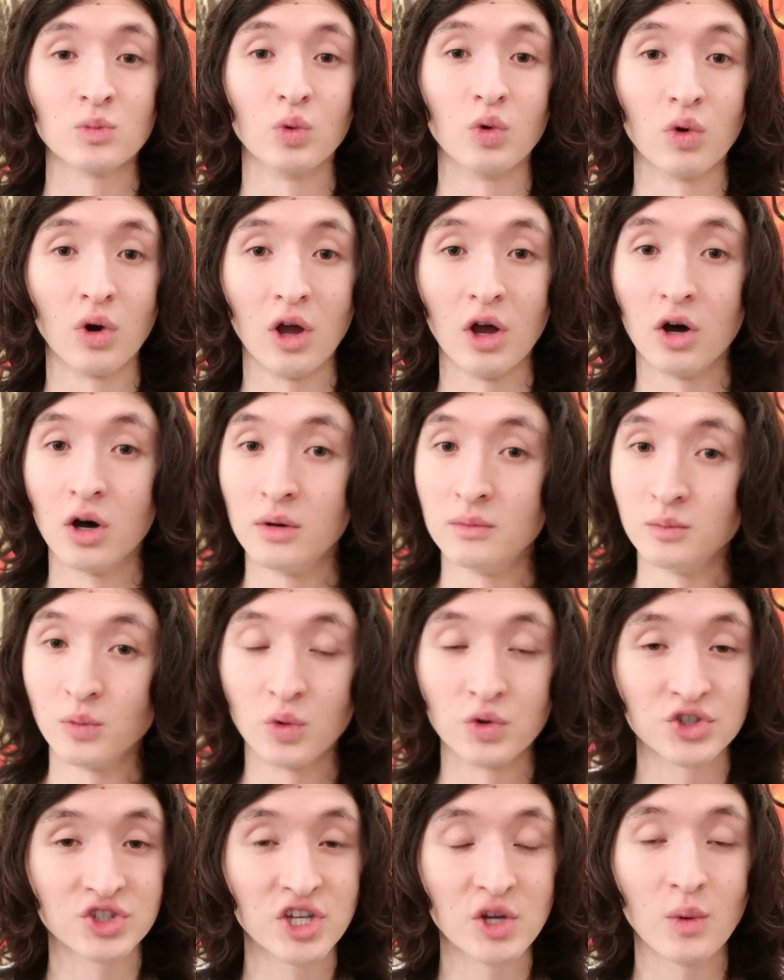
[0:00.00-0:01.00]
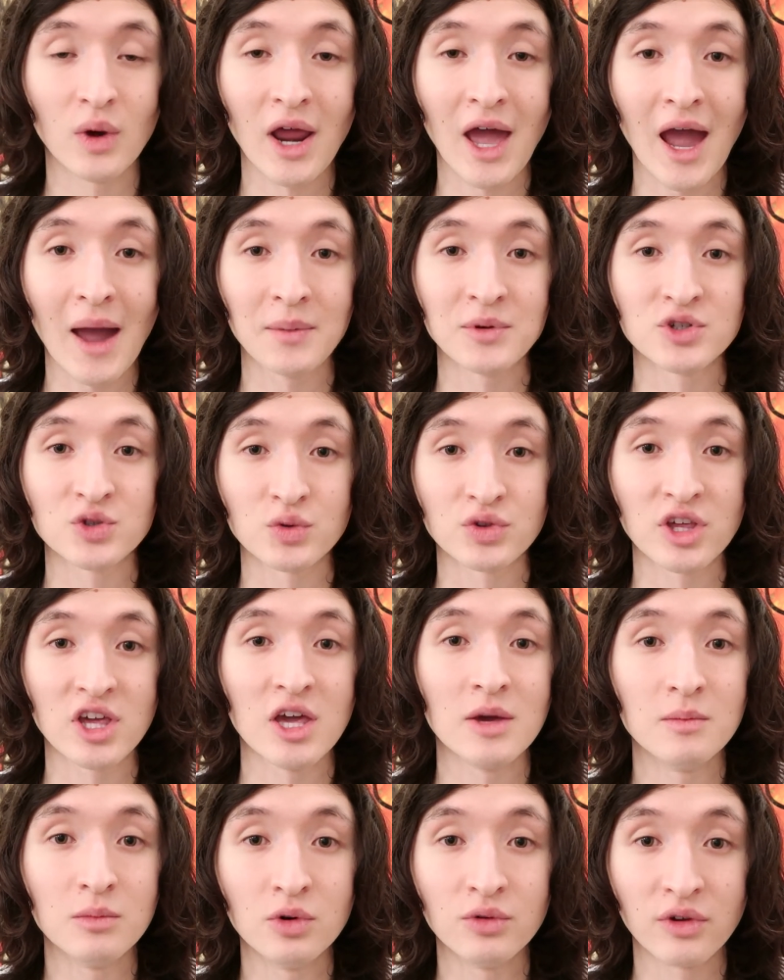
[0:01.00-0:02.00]
We'll see what happens with
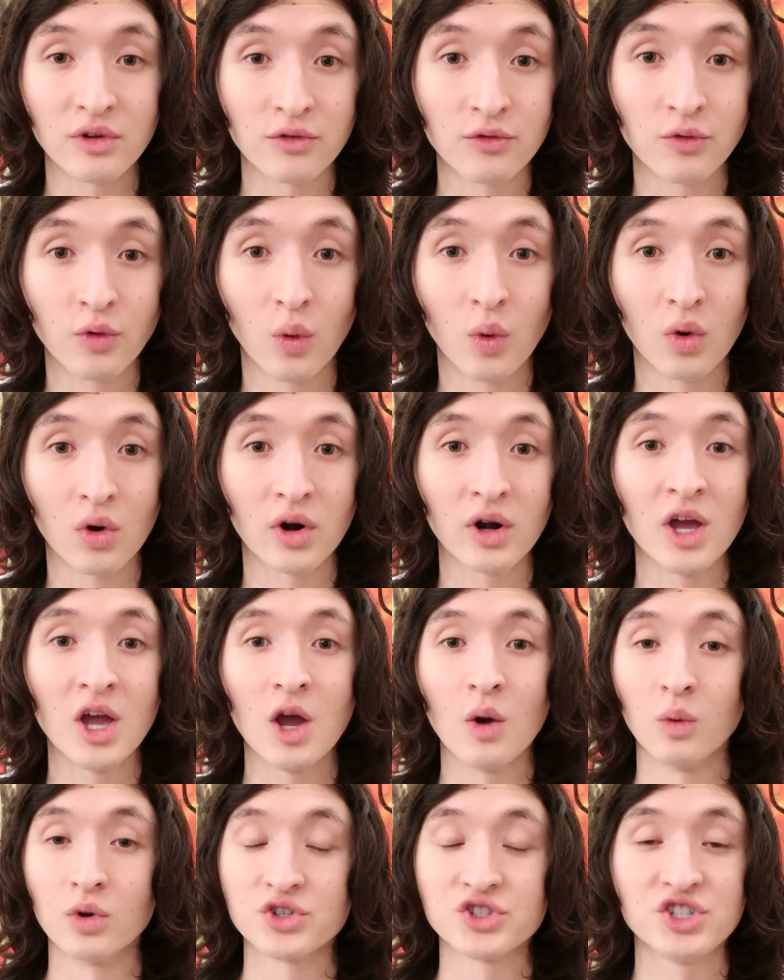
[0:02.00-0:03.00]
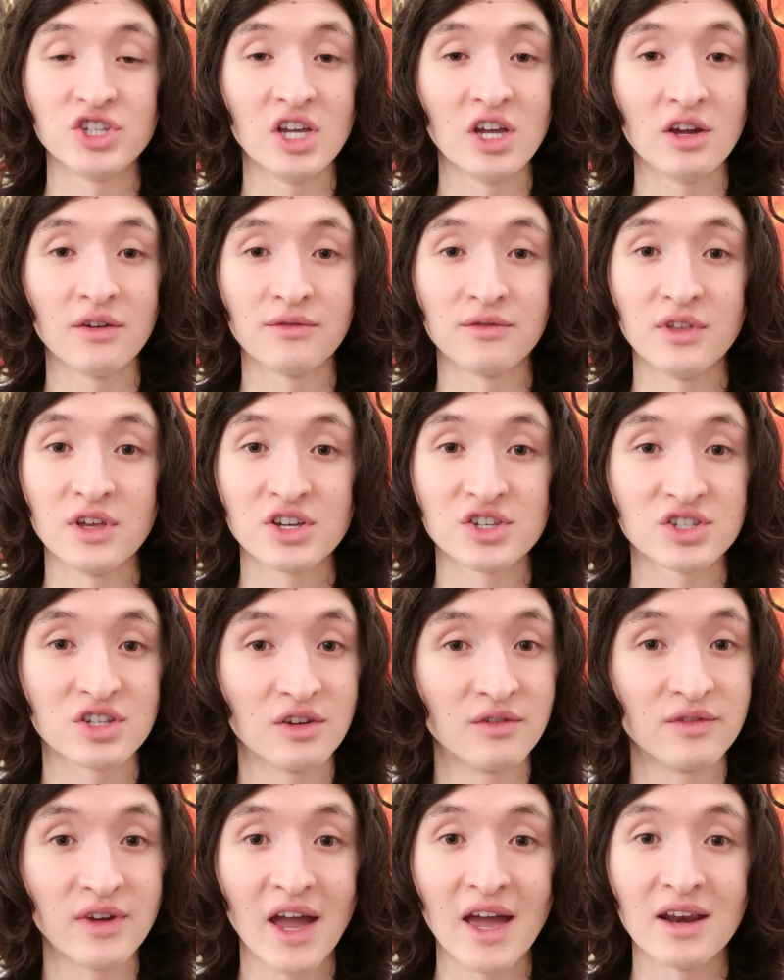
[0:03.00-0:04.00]
Kim moving forward. We'll see if this
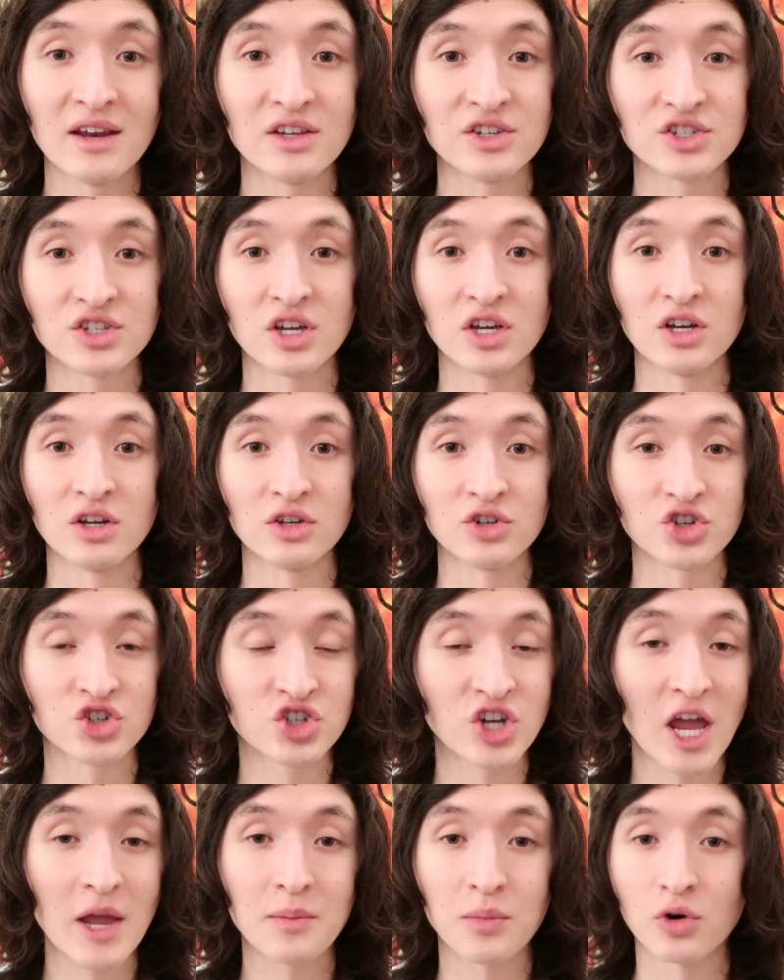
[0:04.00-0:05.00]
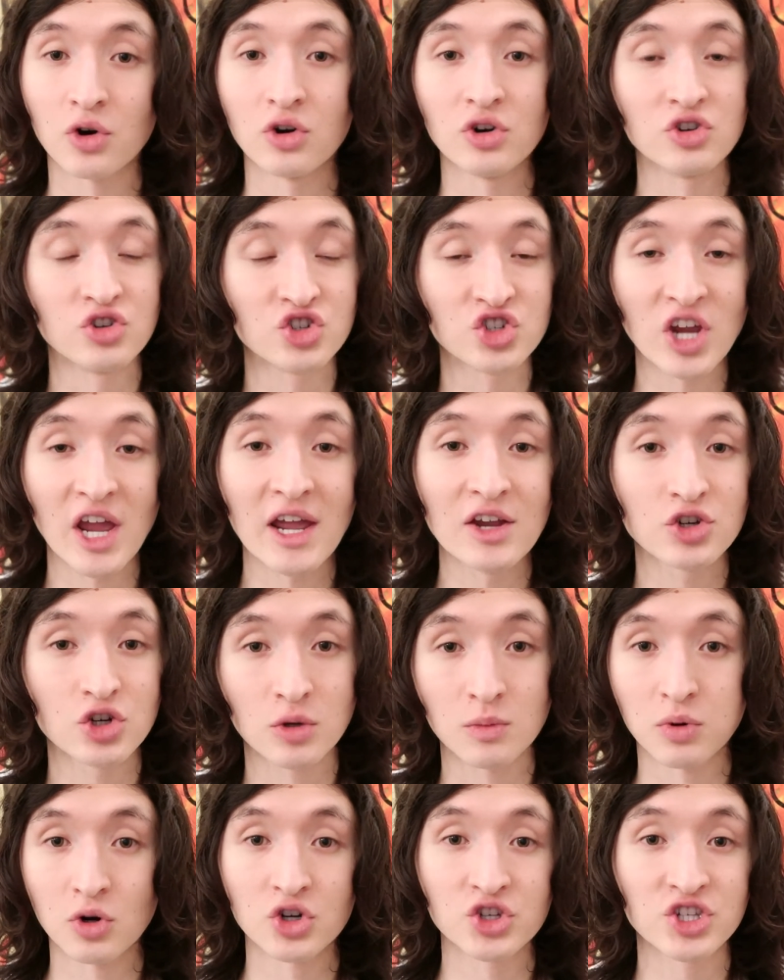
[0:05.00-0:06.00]
event is going to shape her and change
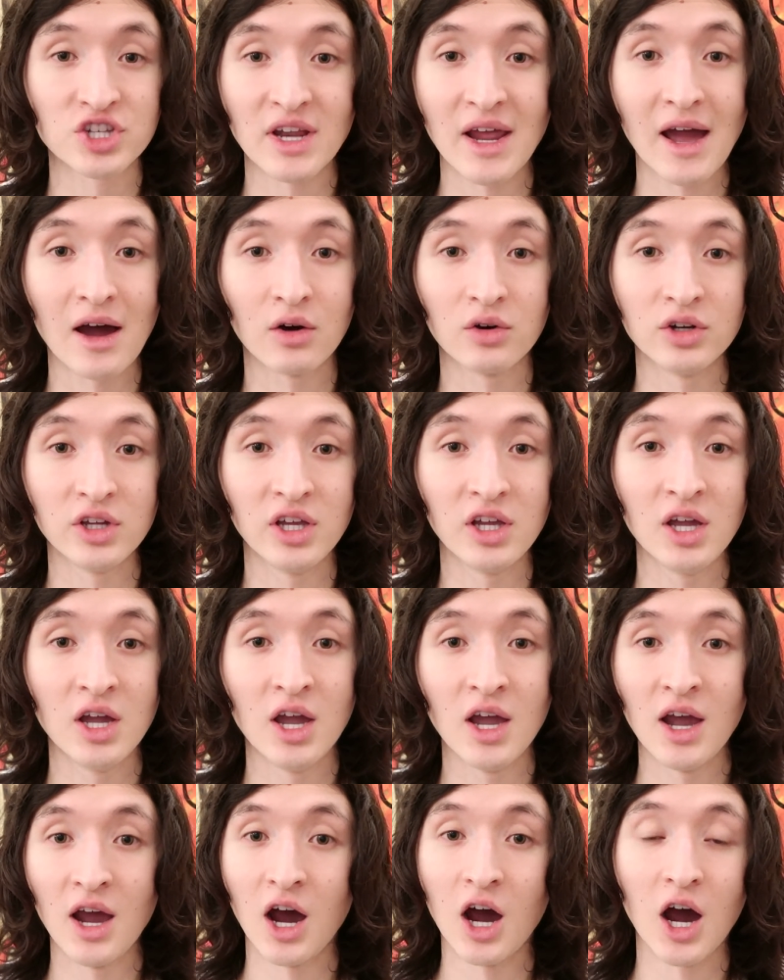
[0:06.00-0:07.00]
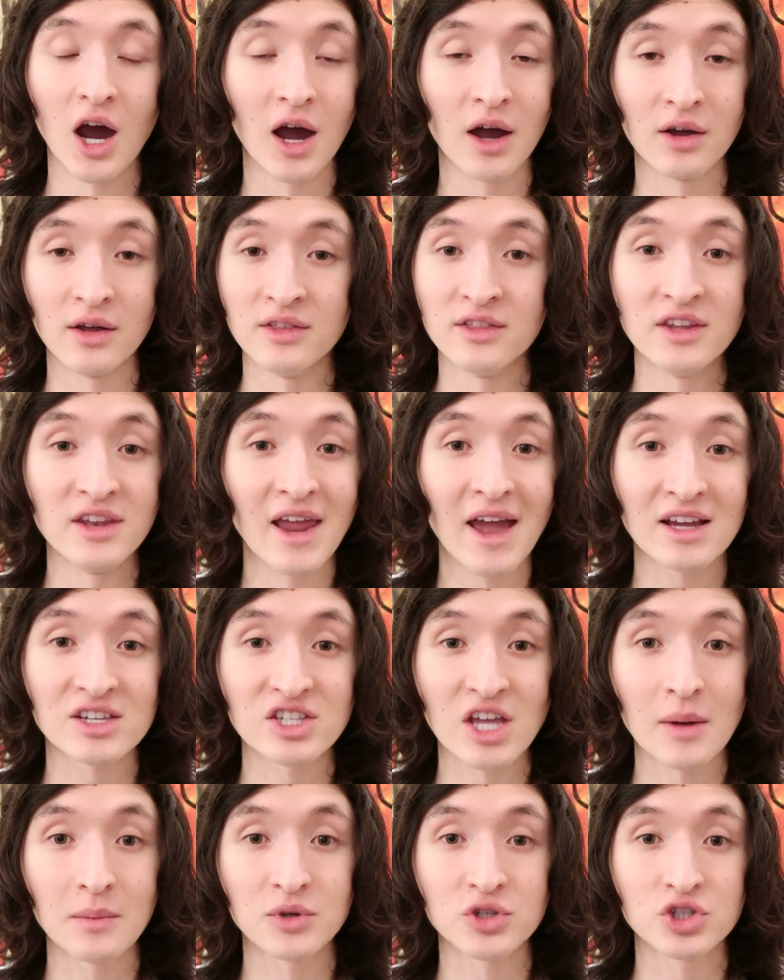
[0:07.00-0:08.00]
her personality in the
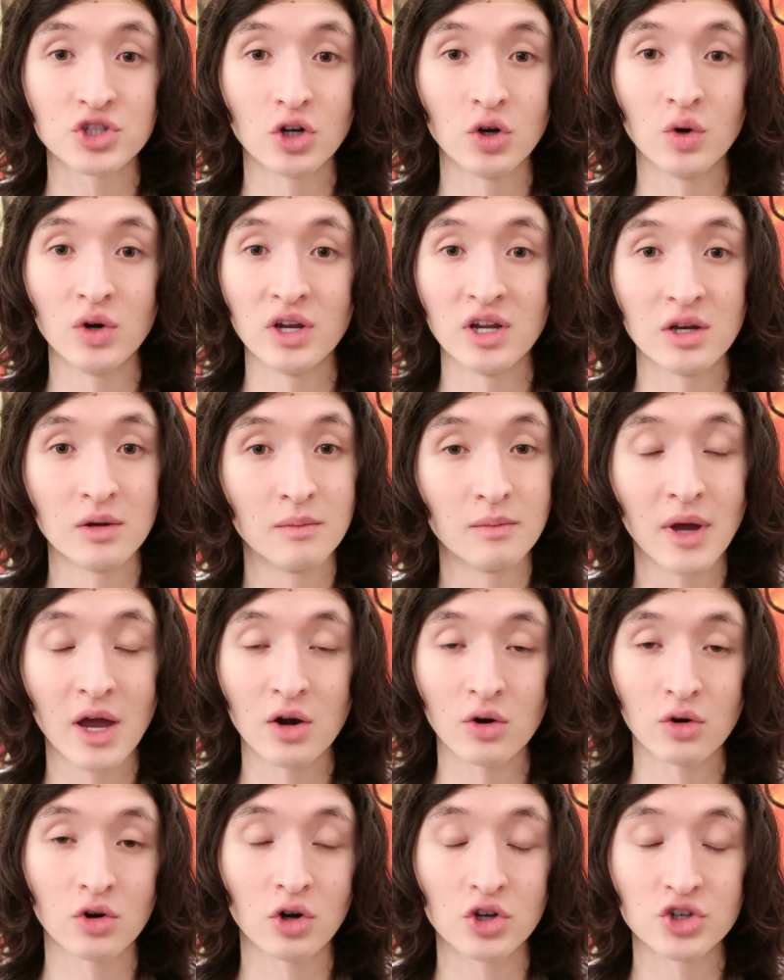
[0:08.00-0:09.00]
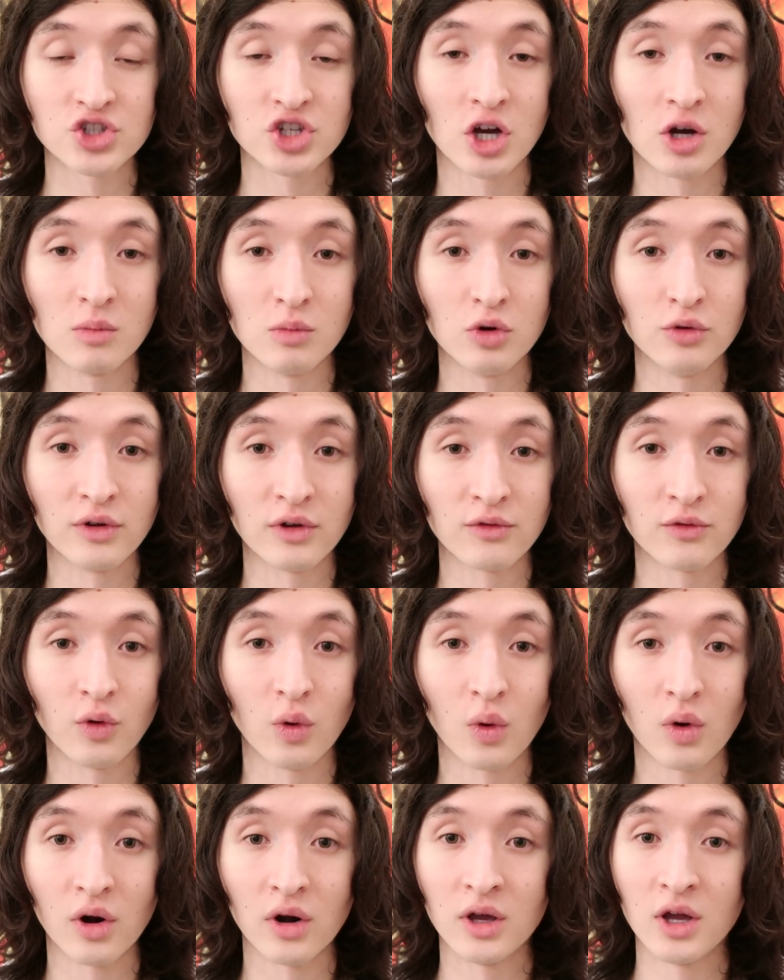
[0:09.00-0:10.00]
next episode and in Better Call Saul moving
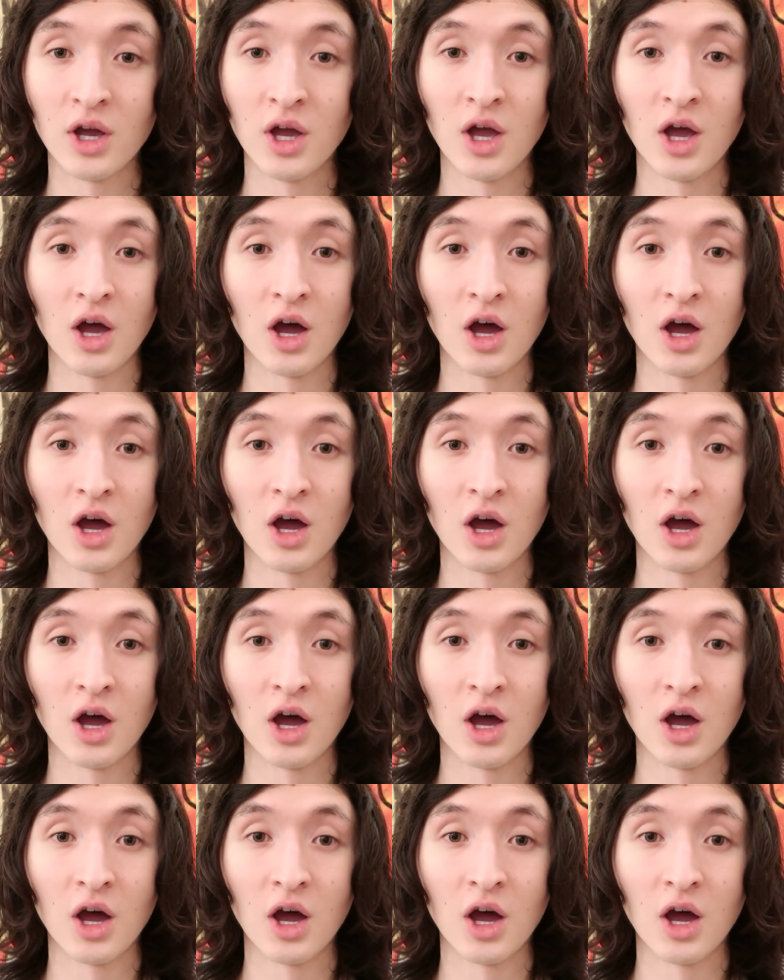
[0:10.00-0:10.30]
forward.